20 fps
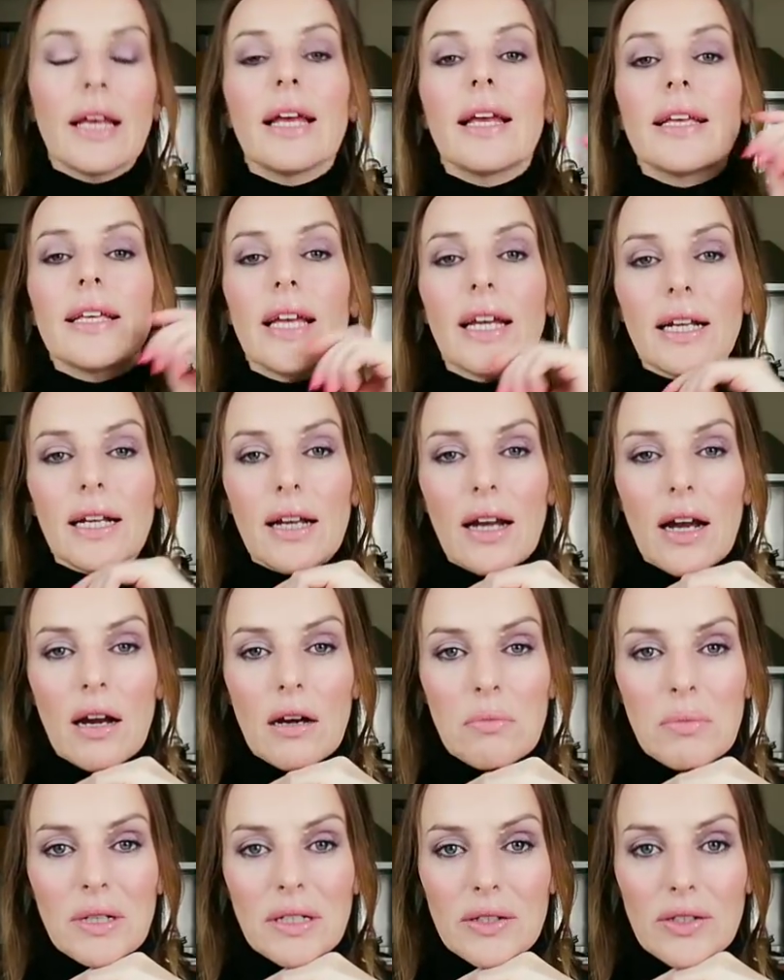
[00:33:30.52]
yeah,
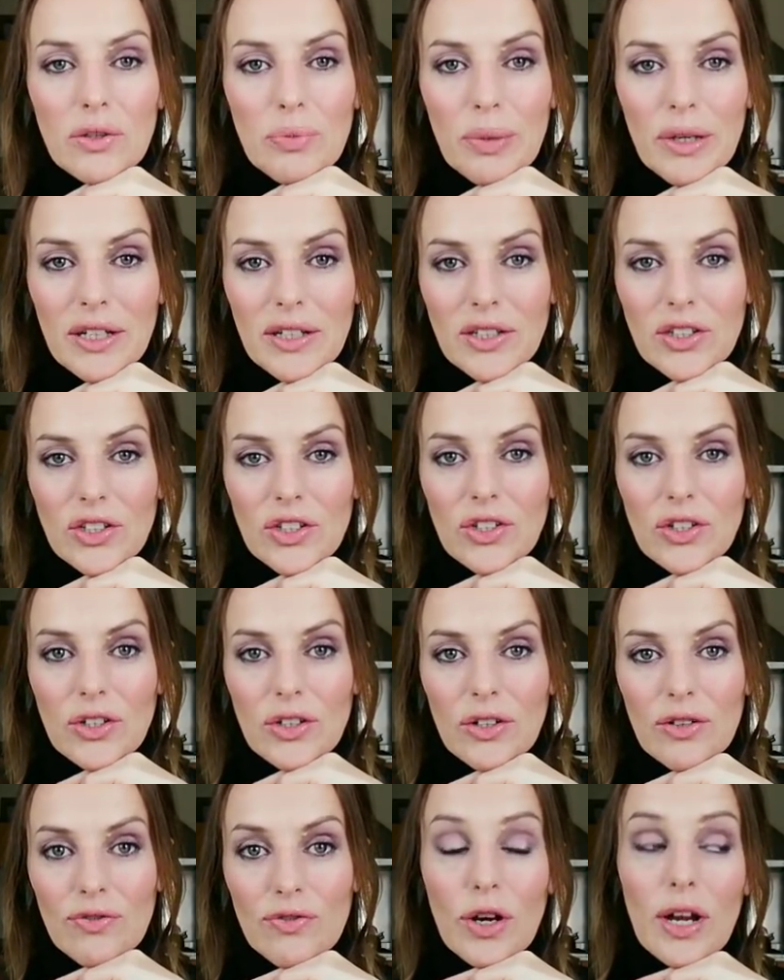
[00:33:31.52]
karma is a
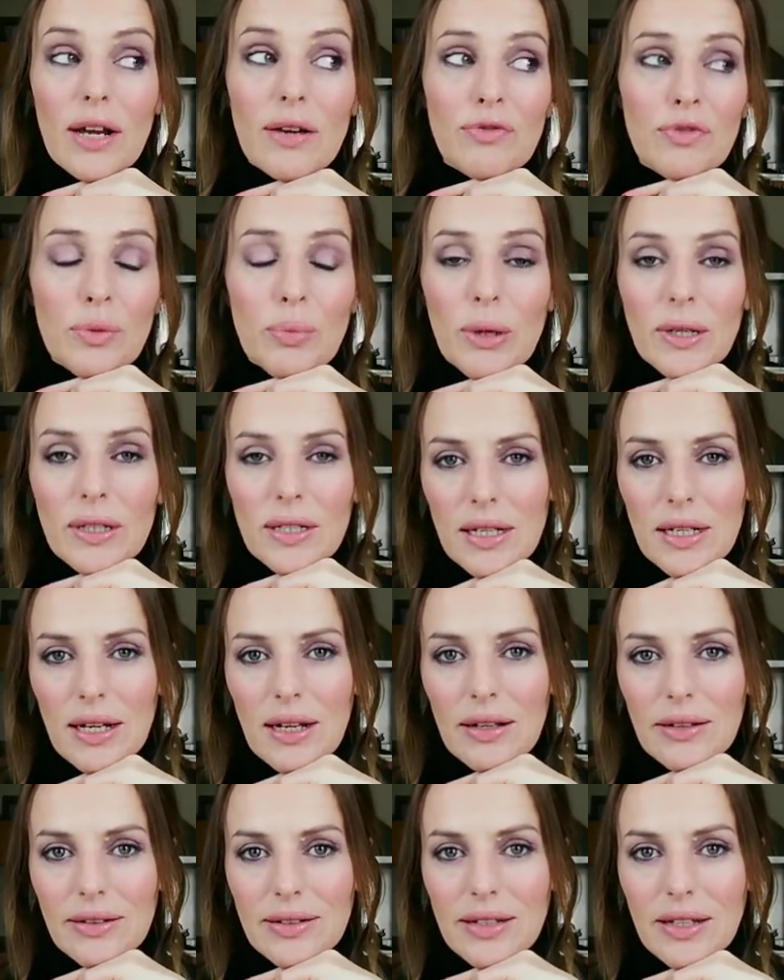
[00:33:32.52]
bitch for everybody
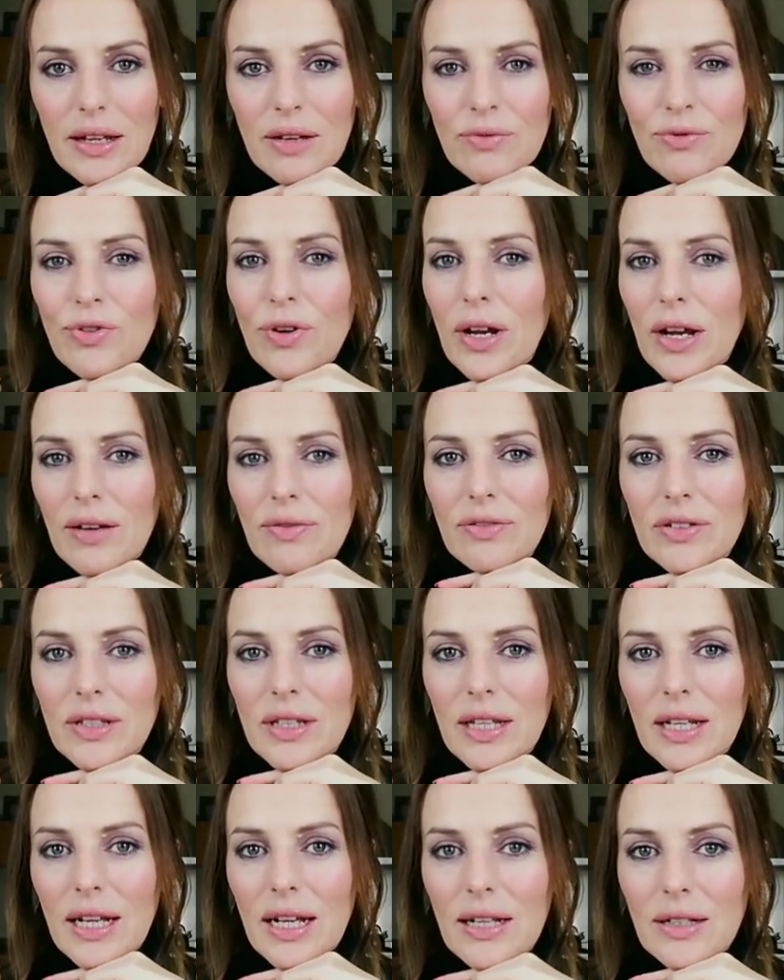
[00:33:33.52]
else and for
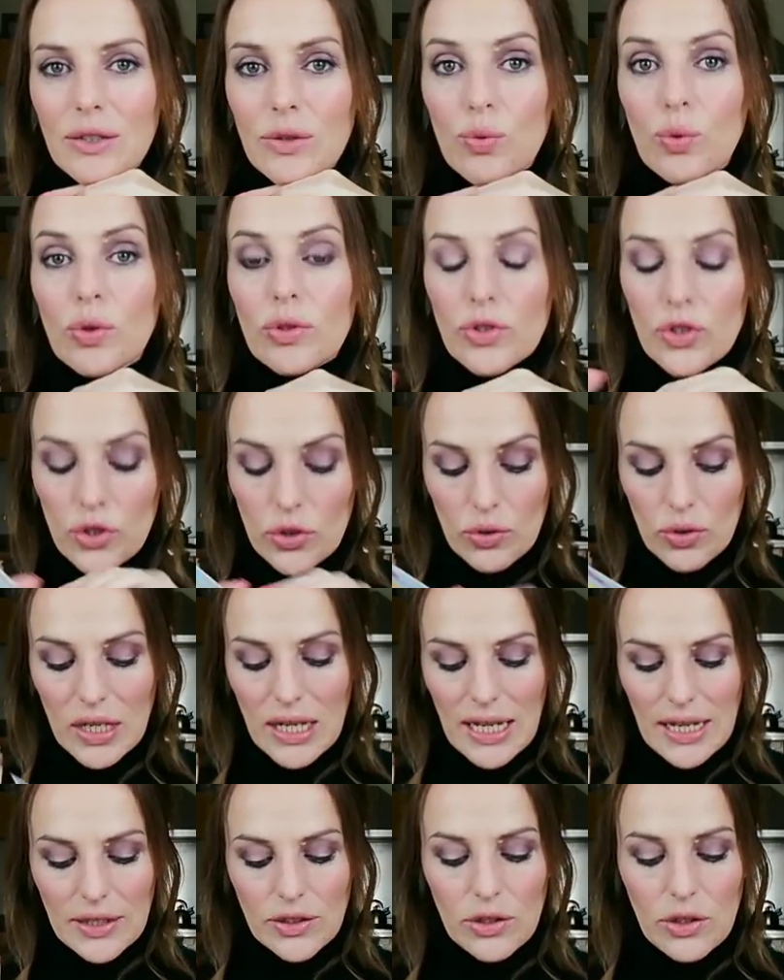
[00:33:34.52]
everything else once you
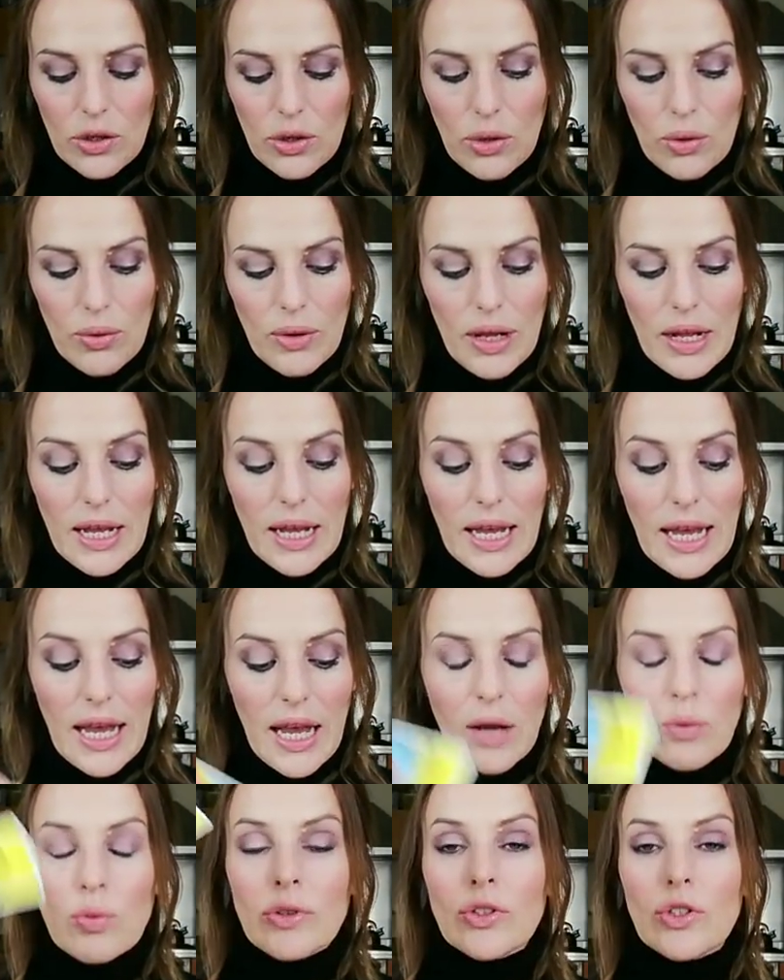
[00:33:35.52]
let go.
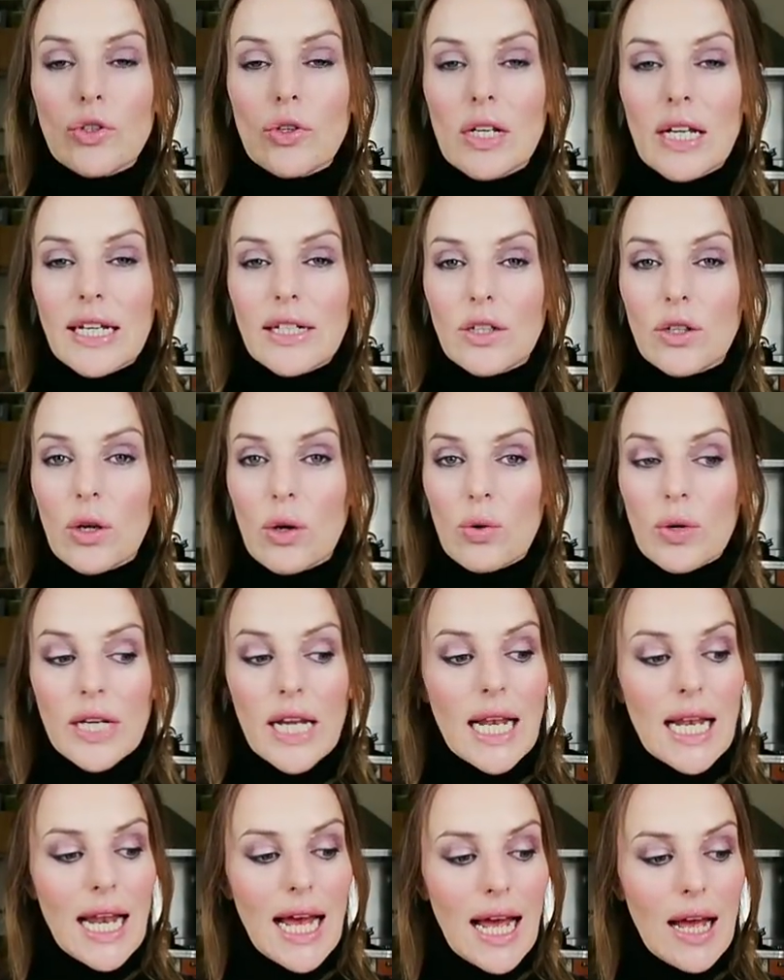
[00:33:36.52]
And once you let go and
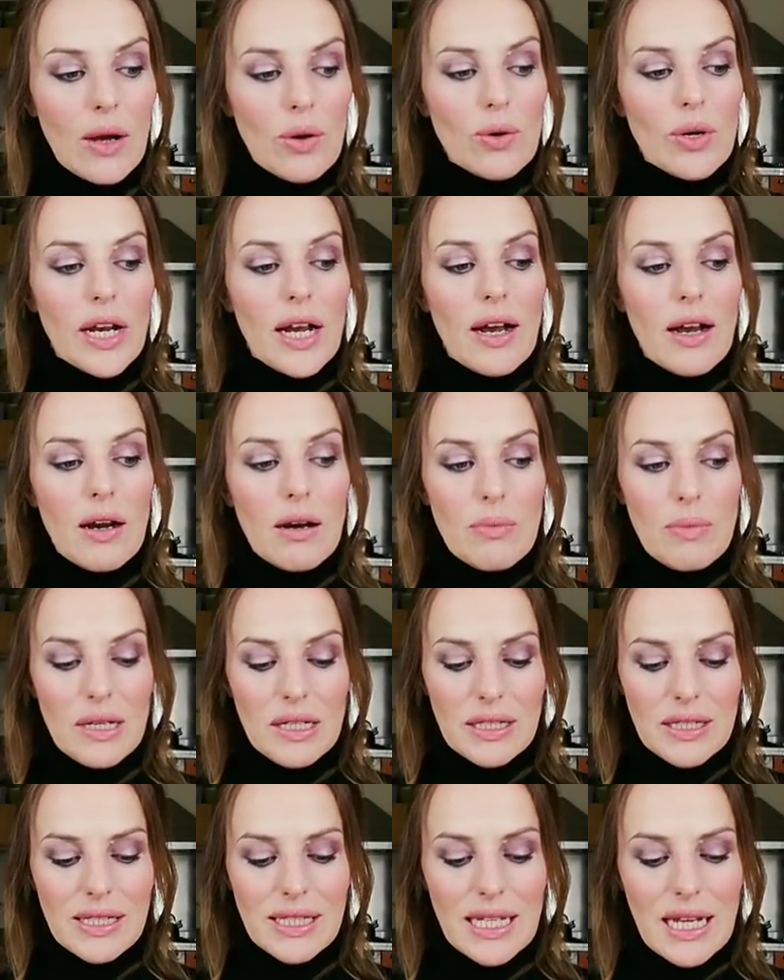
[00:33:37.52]
allow
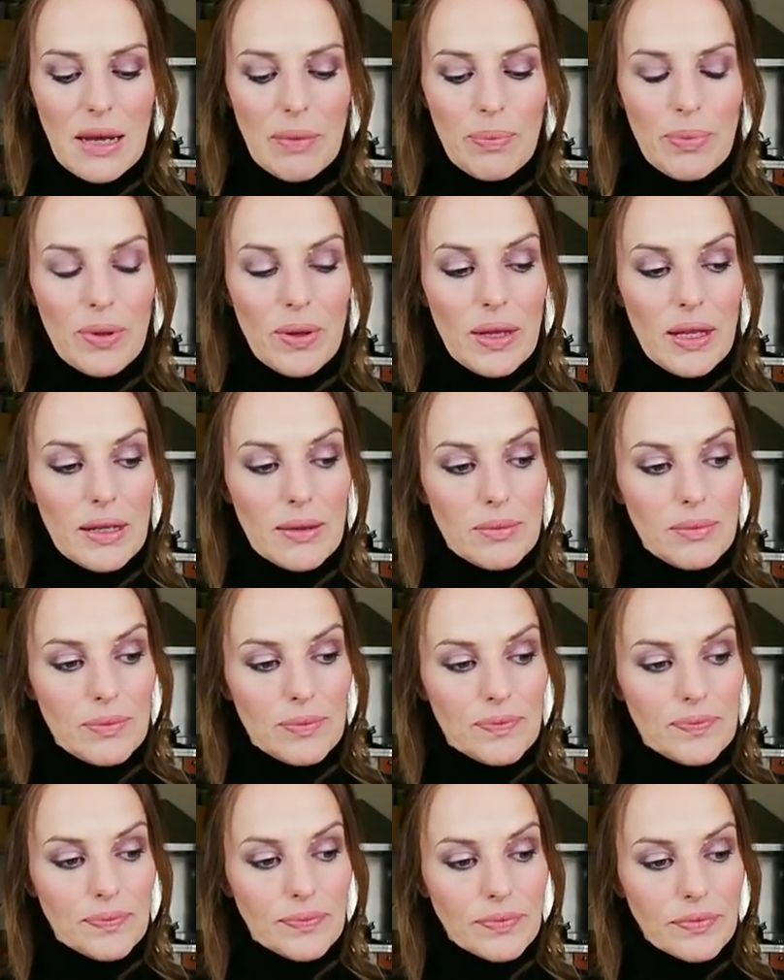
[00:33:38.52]
karma step in,
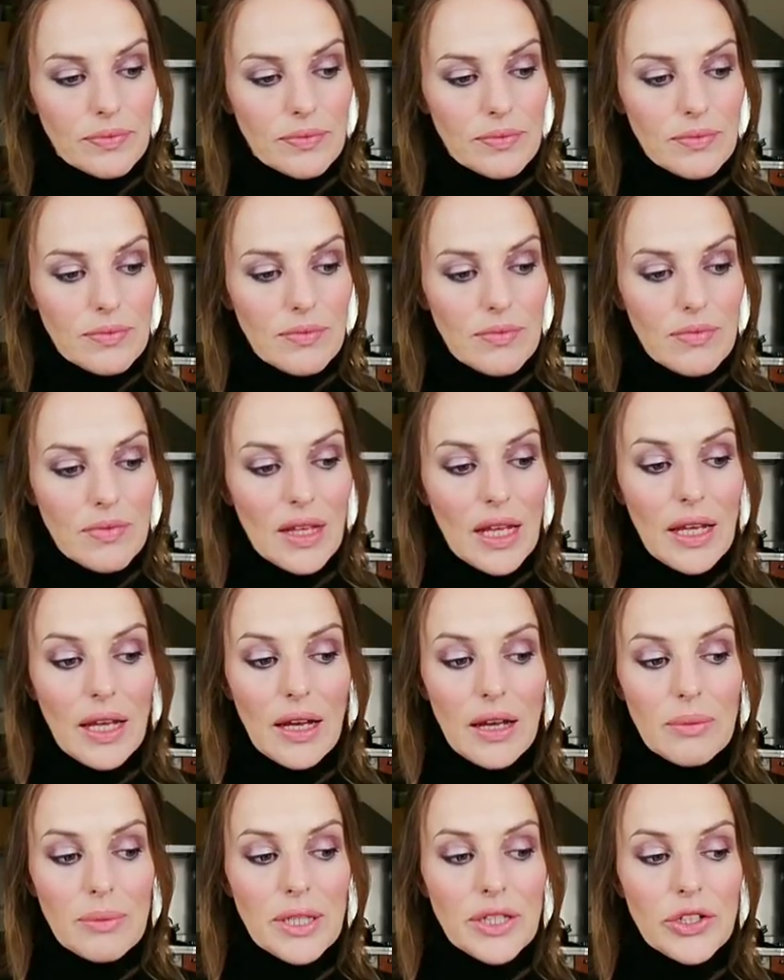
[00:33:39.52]

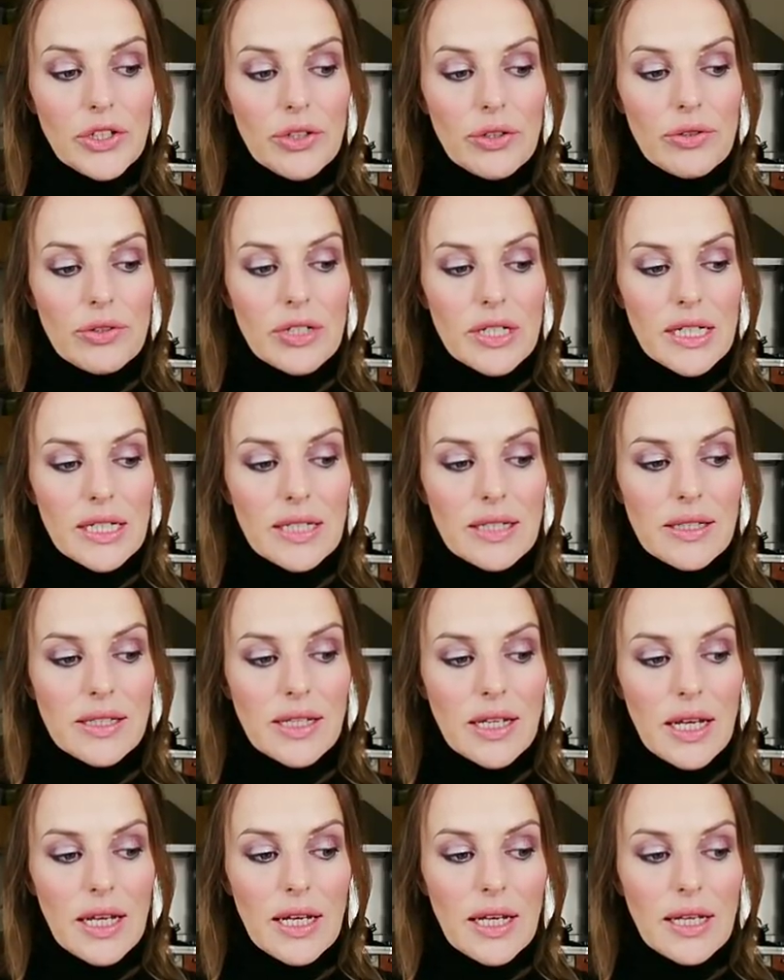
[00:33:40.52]
I mean,
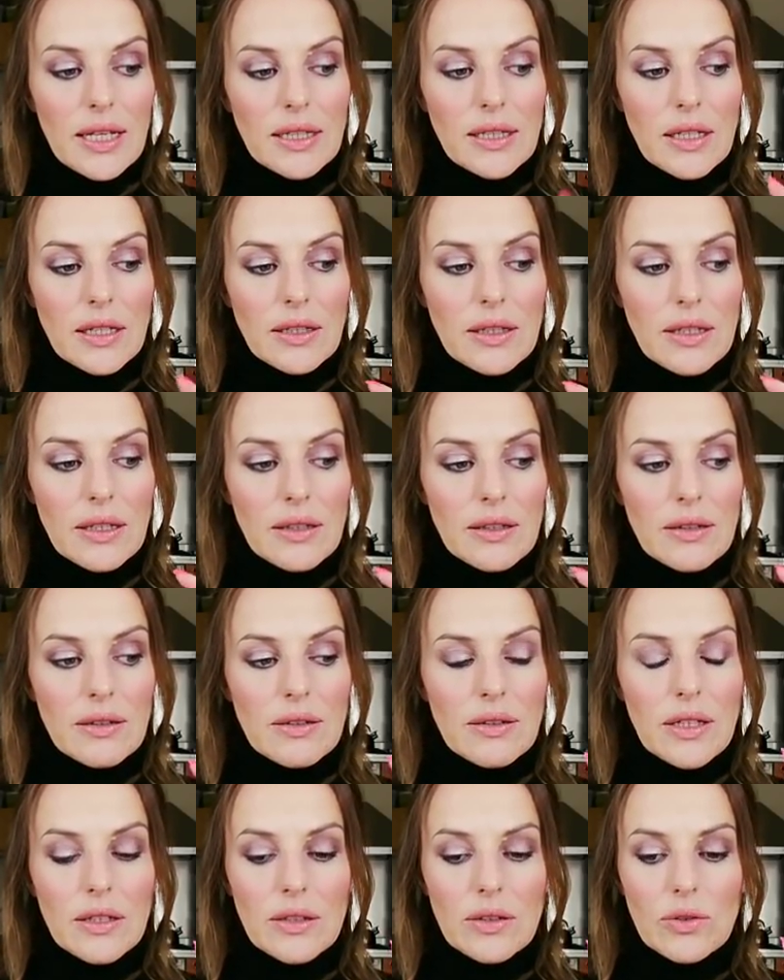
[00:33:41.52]
Uranus,
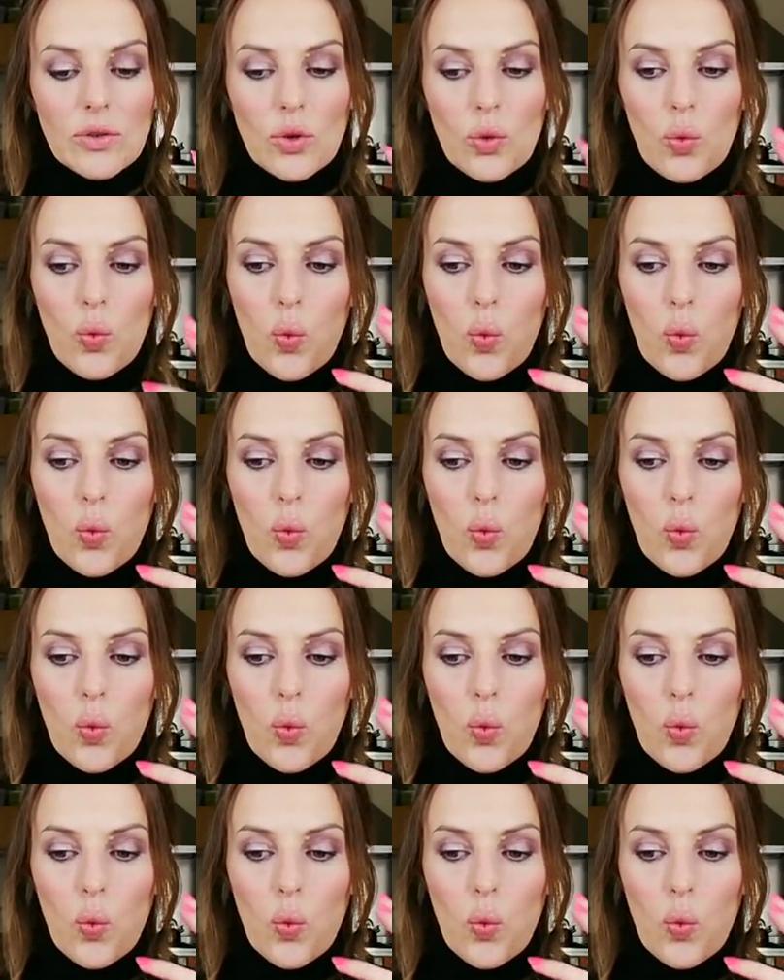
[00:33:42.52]
the